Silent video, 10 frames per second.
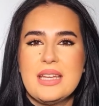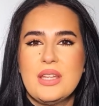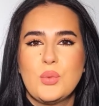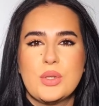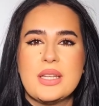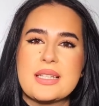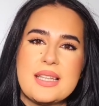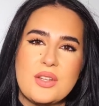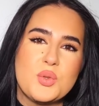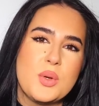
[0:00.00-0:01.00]
It would
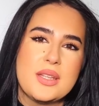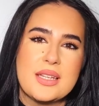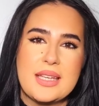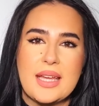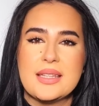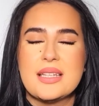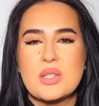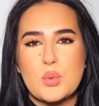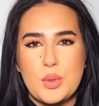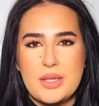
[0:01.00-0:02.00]
accentuate again the
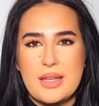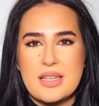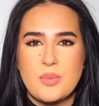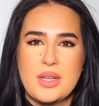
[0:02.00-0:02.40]
sweetness,